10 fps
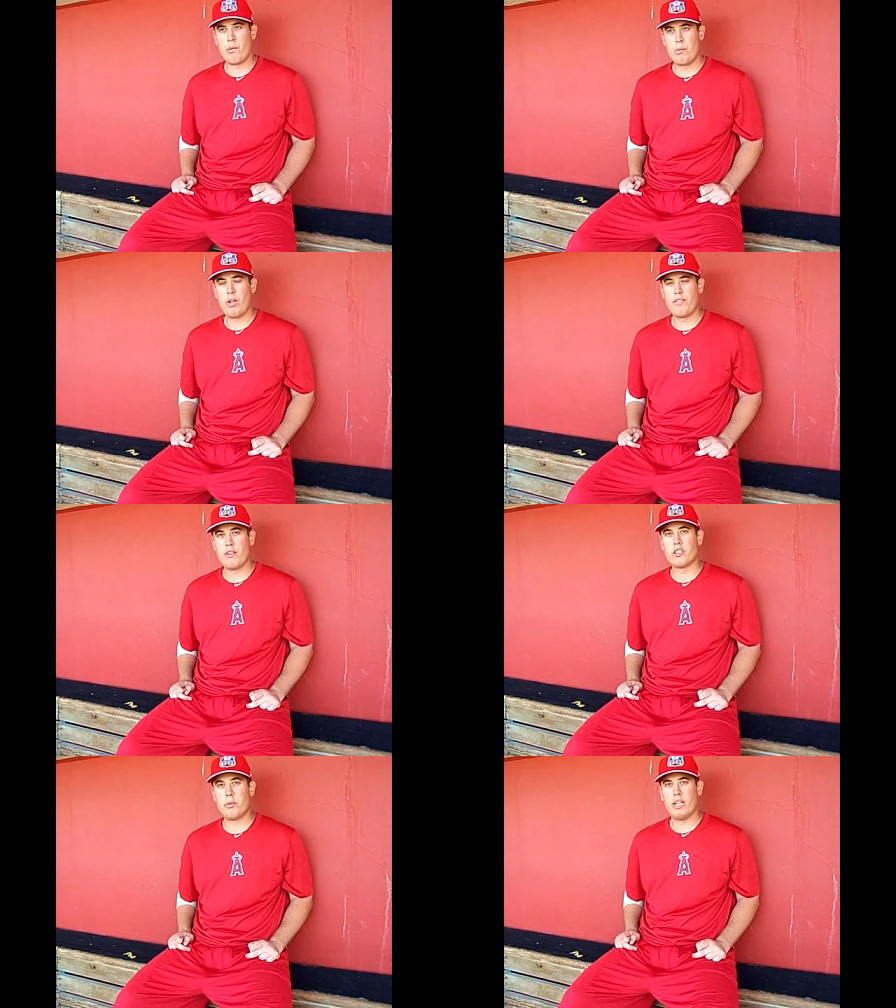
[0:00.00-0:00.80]
I'll be playing
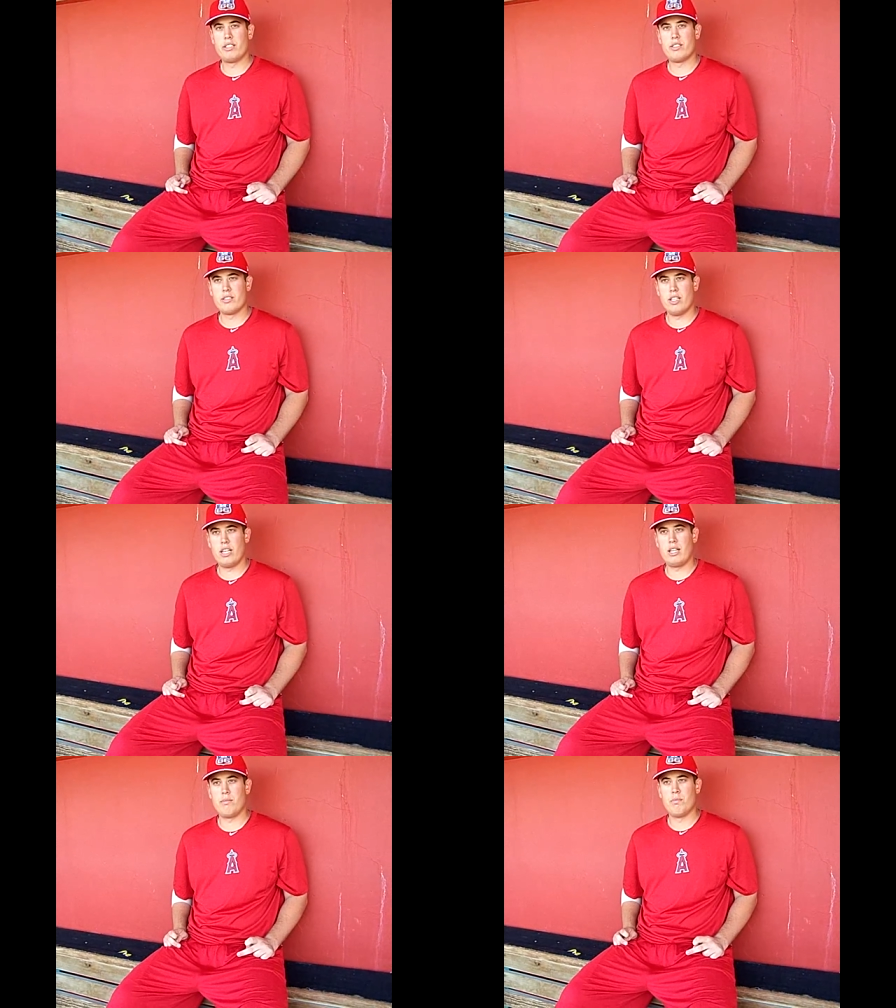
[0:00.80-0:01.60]
first base.
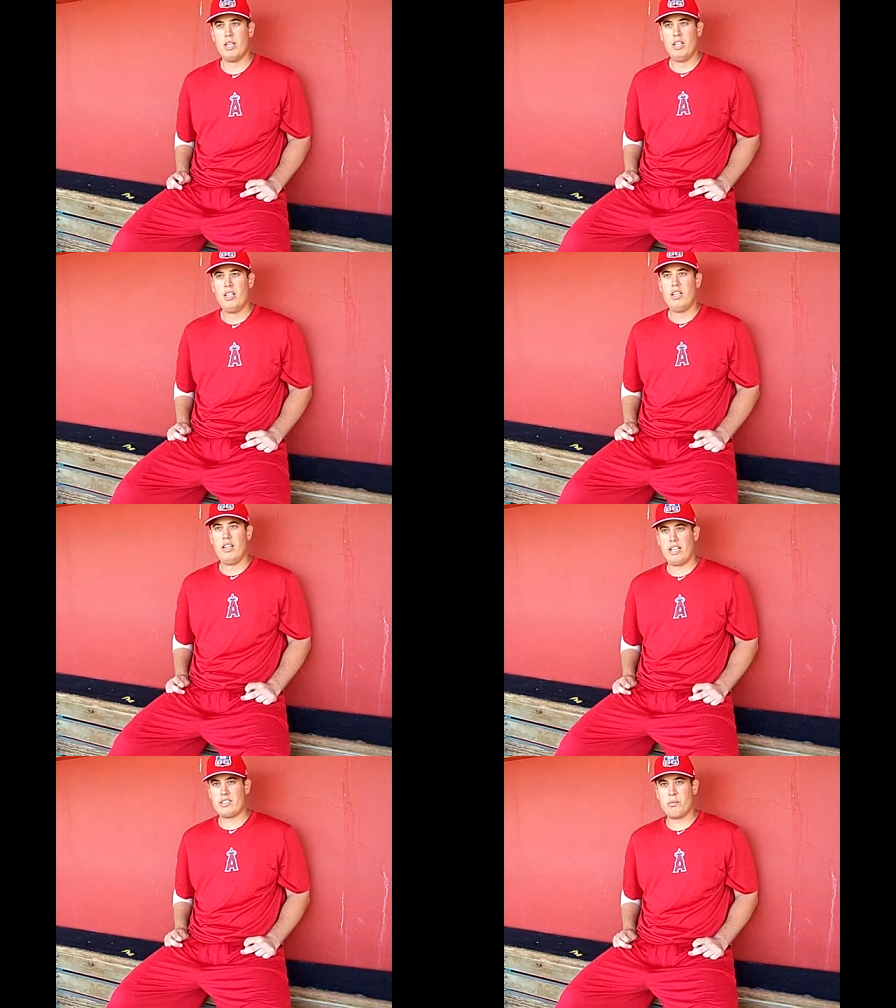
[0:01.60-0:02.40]
Um,
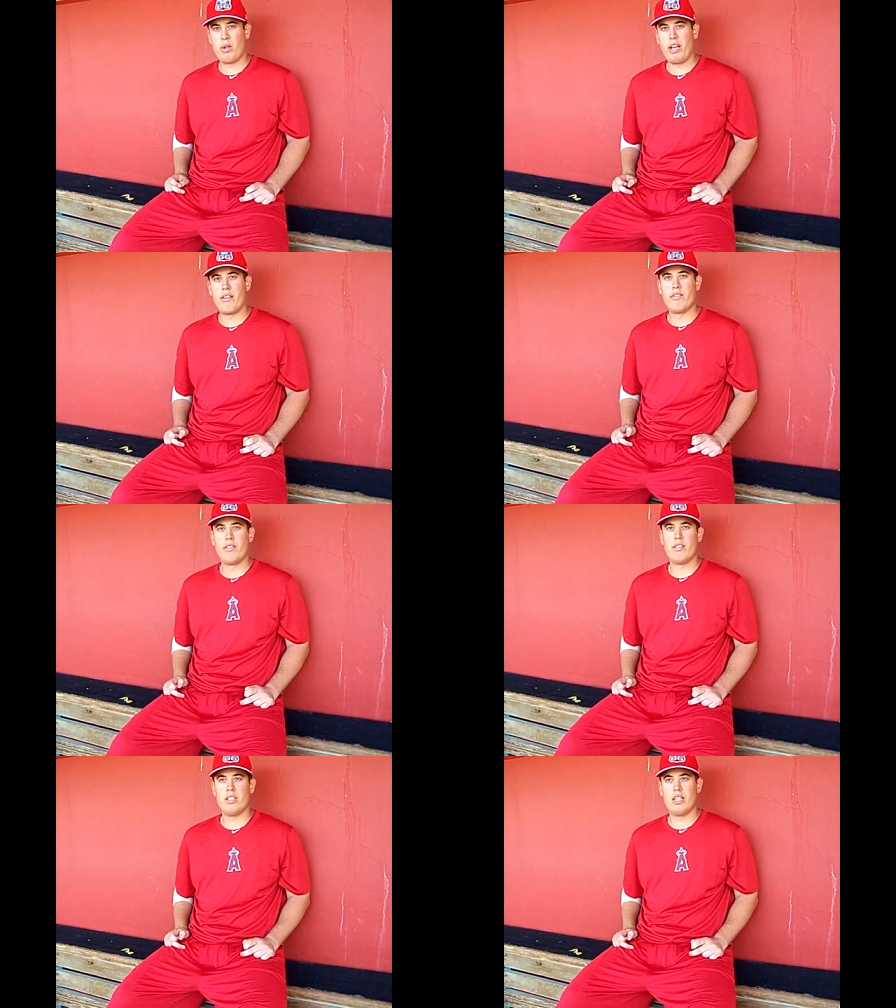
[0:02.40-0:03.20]
that's the plan.
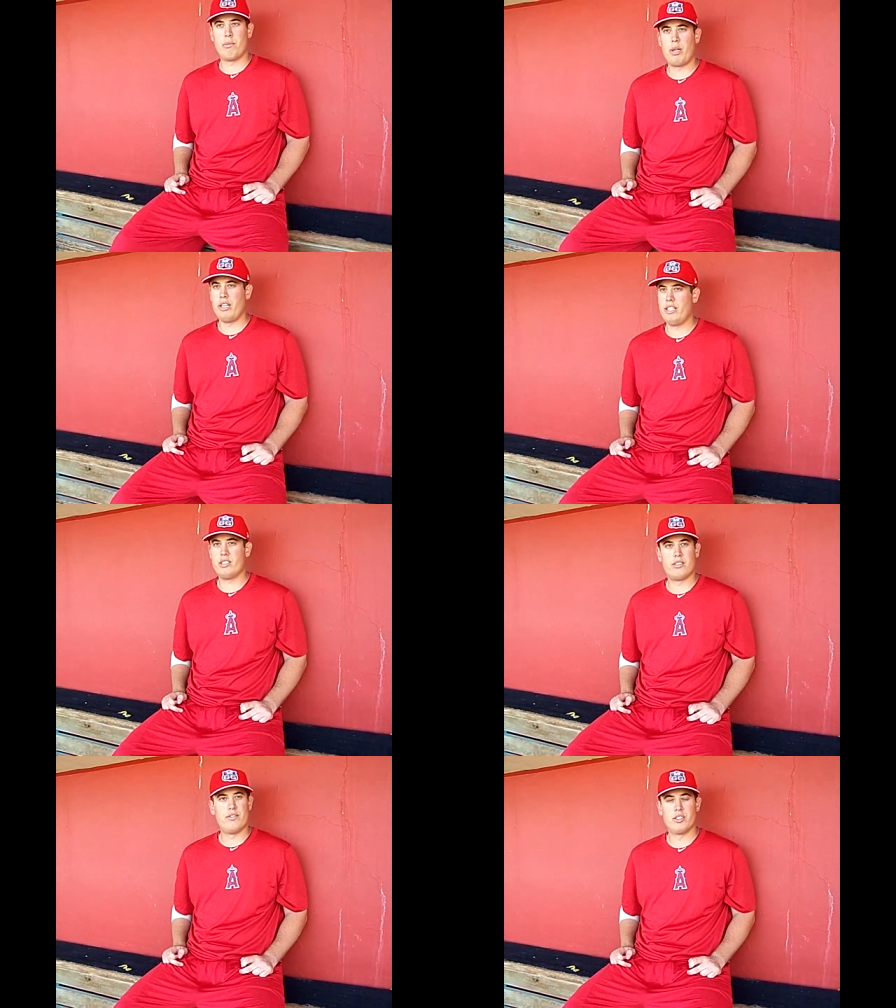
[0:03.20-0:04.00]
Uh, my
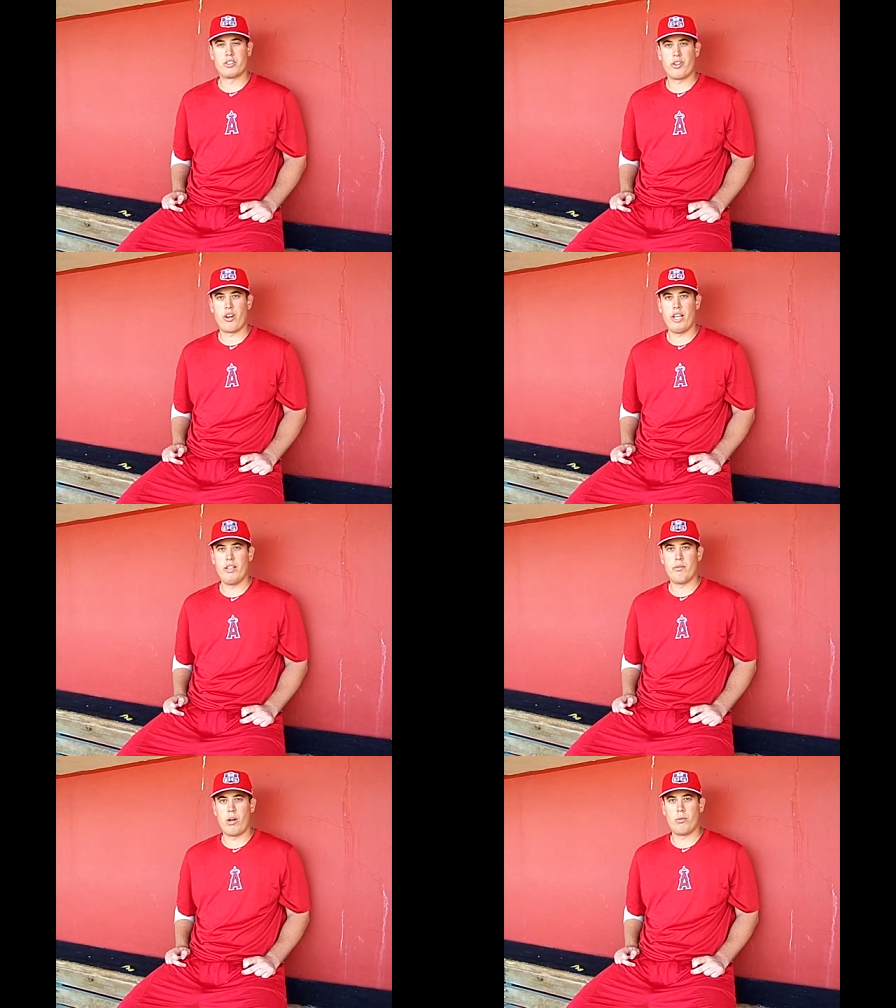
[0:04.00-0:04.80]
knees feels great.
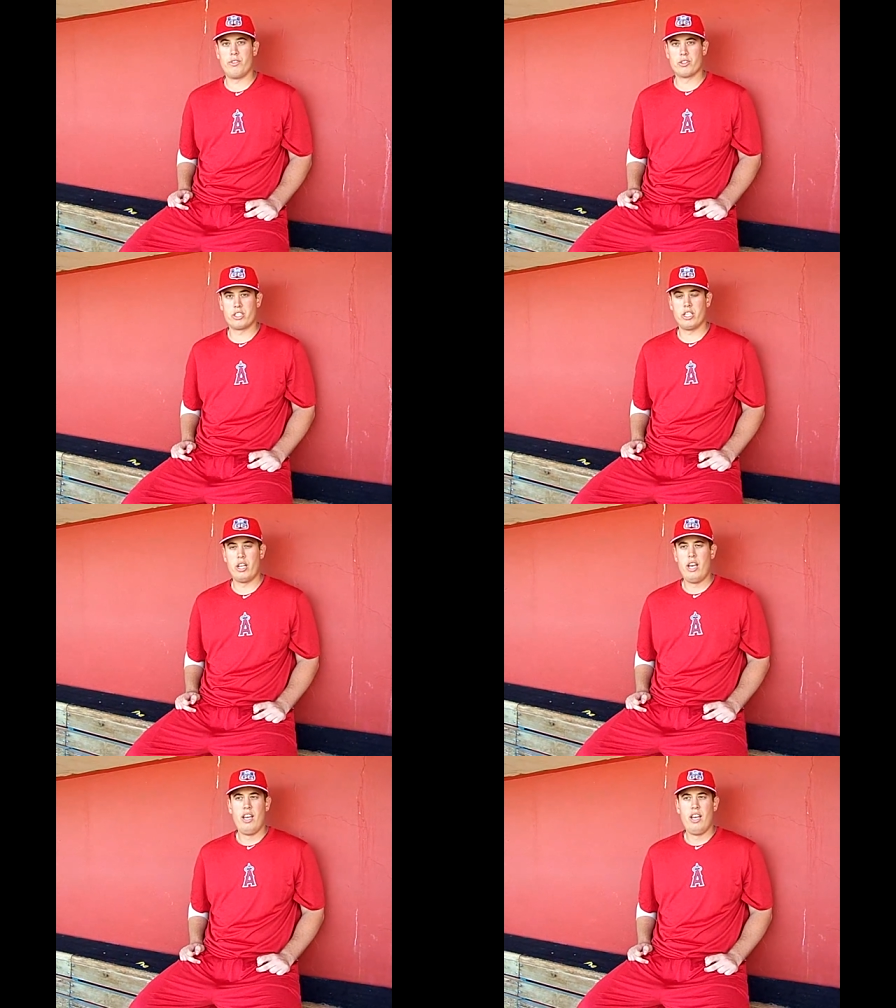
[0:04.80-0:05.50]
My arm feels good.